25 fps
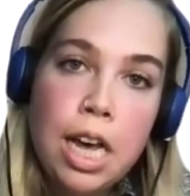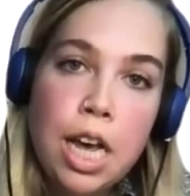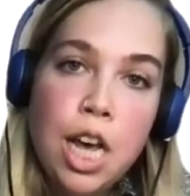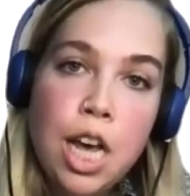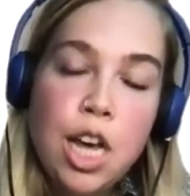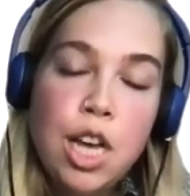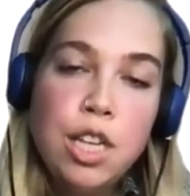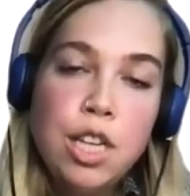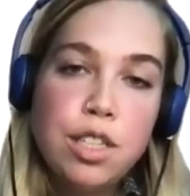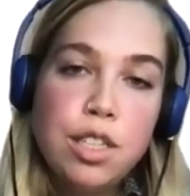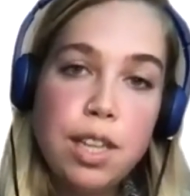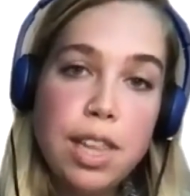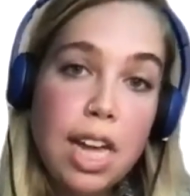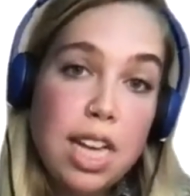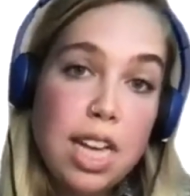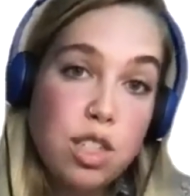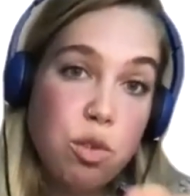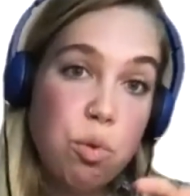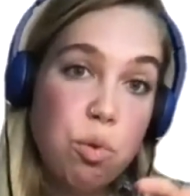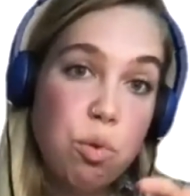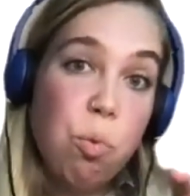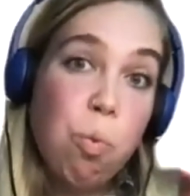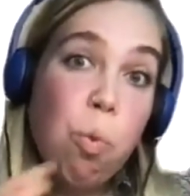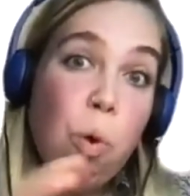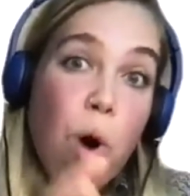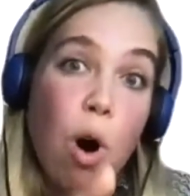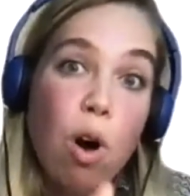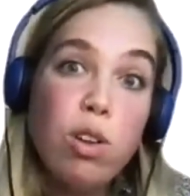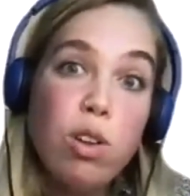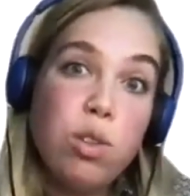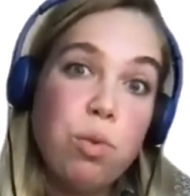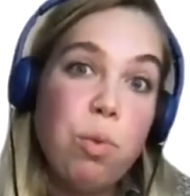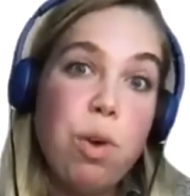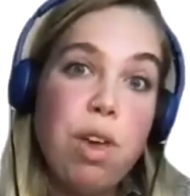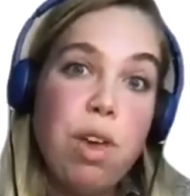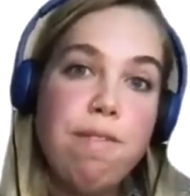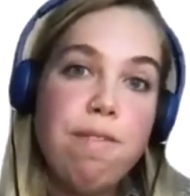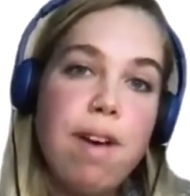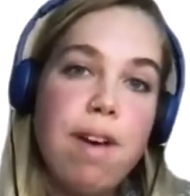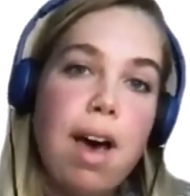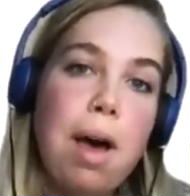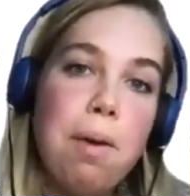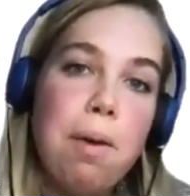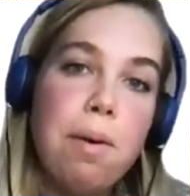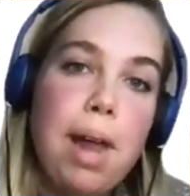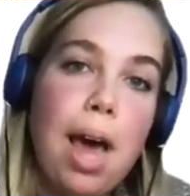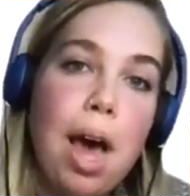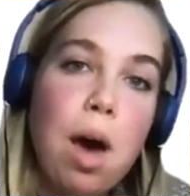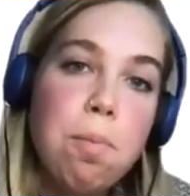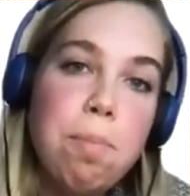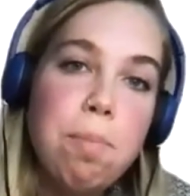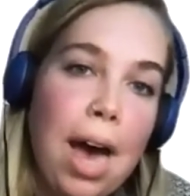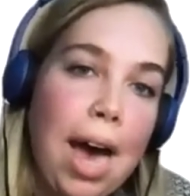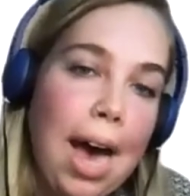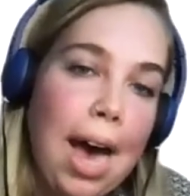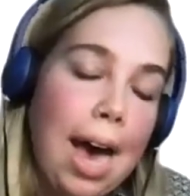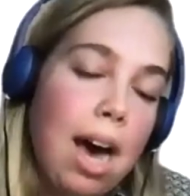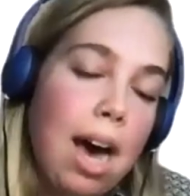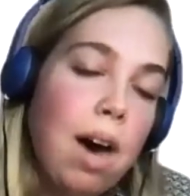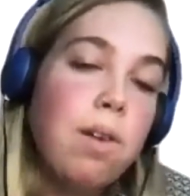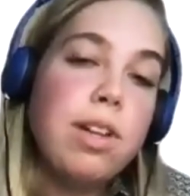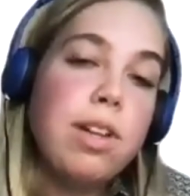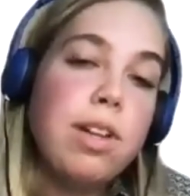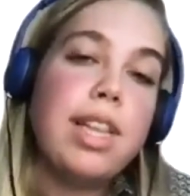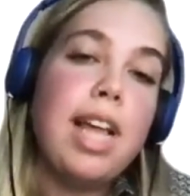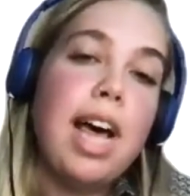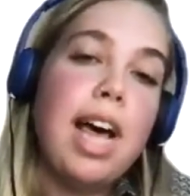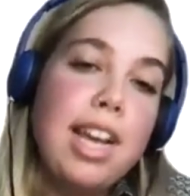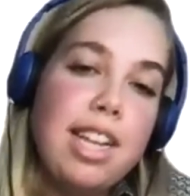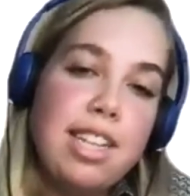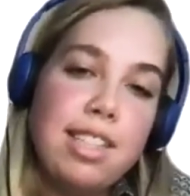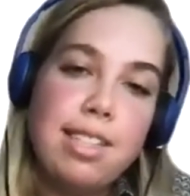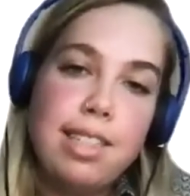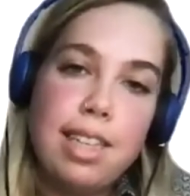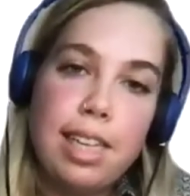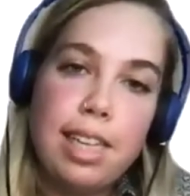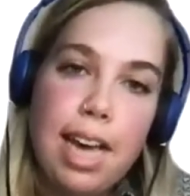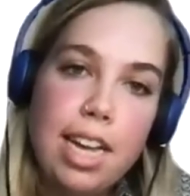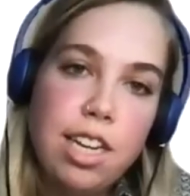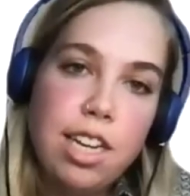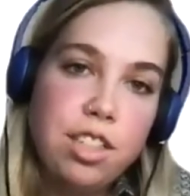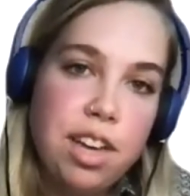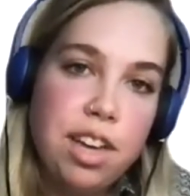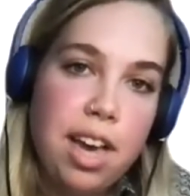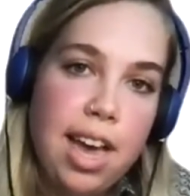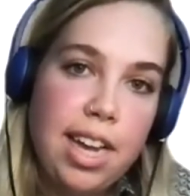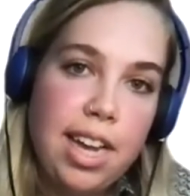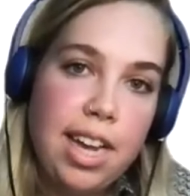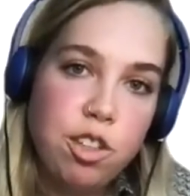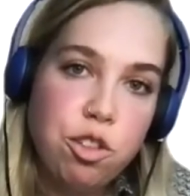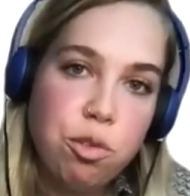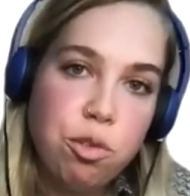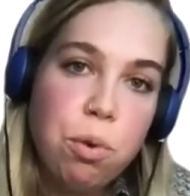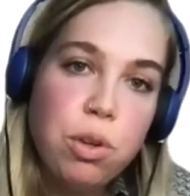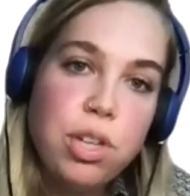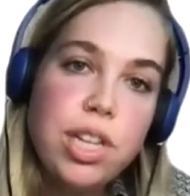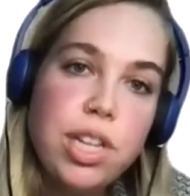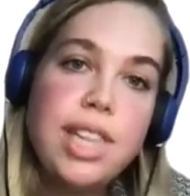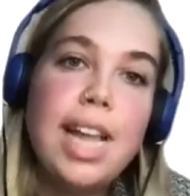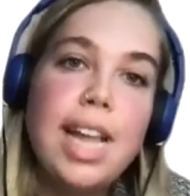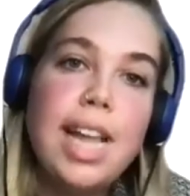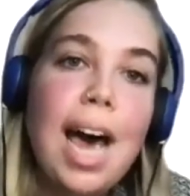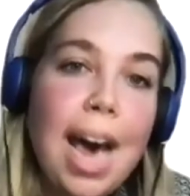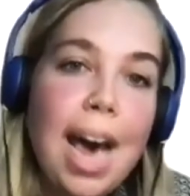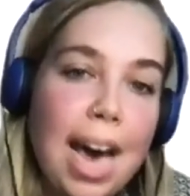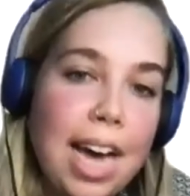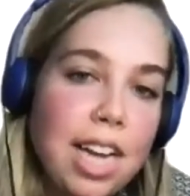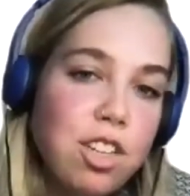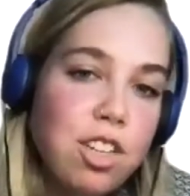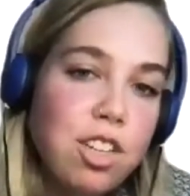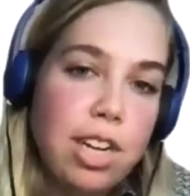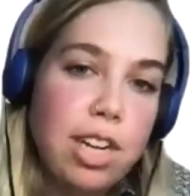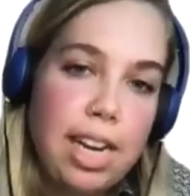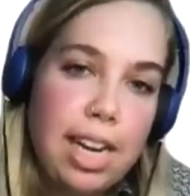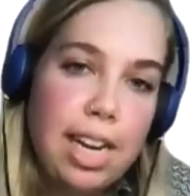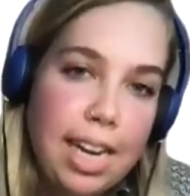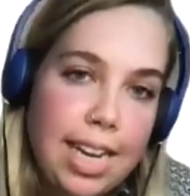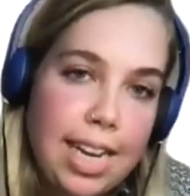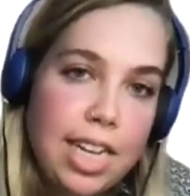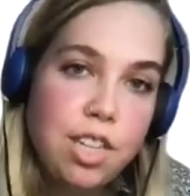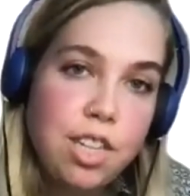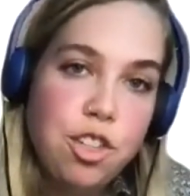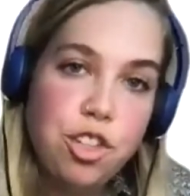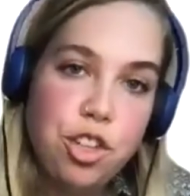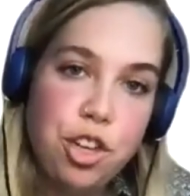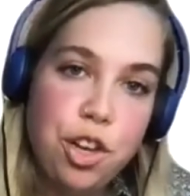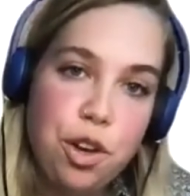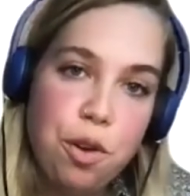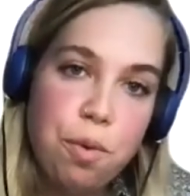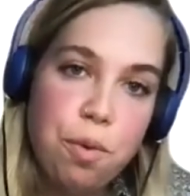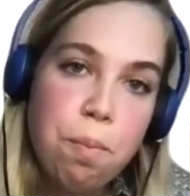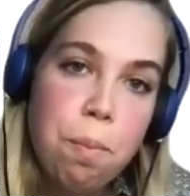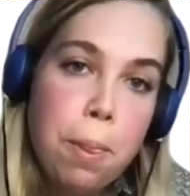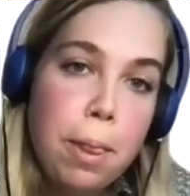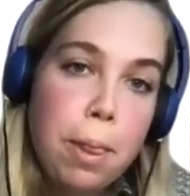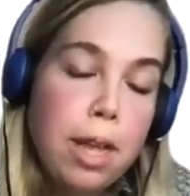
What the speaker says: So that's what we found out, but how did that instigate change? What did that actually lead to?